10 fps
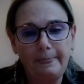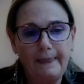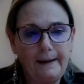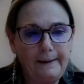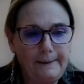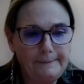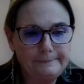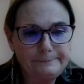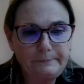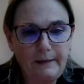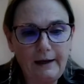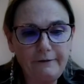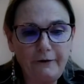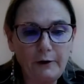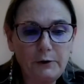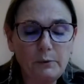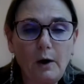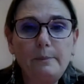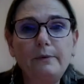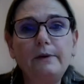And for
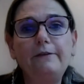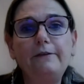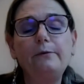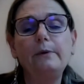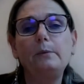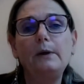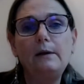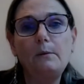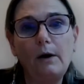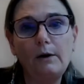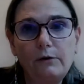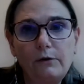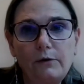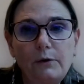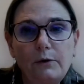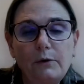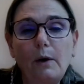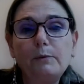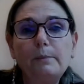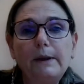Europe, if we really want
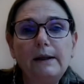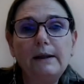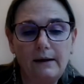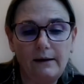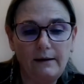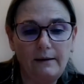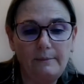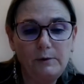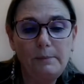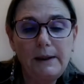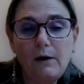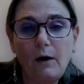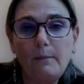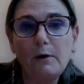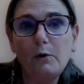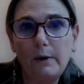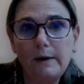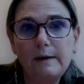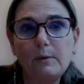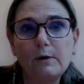Europe to become a
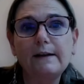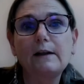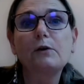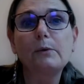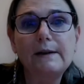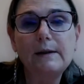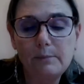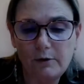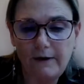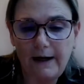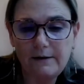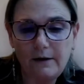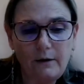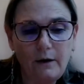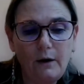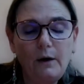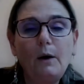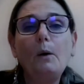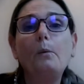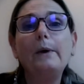credible security provider,
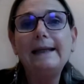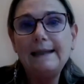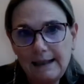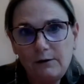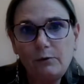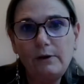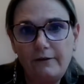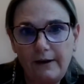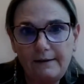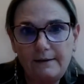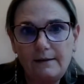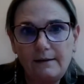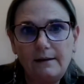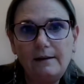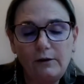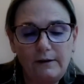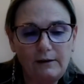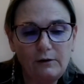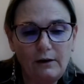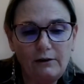we need to invest in the
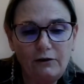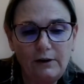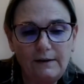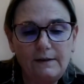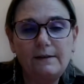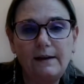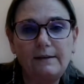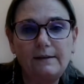technologies that